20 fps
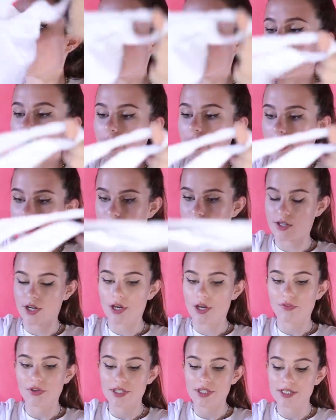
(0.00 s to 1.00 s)
I don't
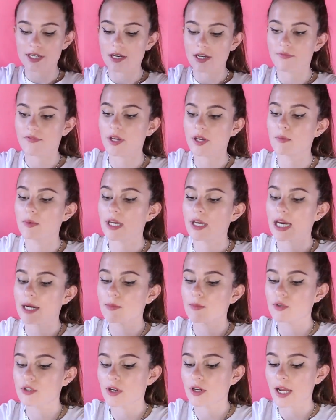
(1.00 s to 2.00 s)
know if this is gonna fit me and
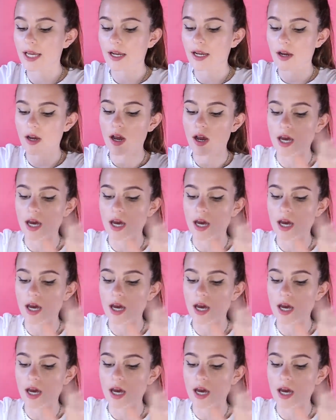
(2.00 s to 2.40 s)
I'm also like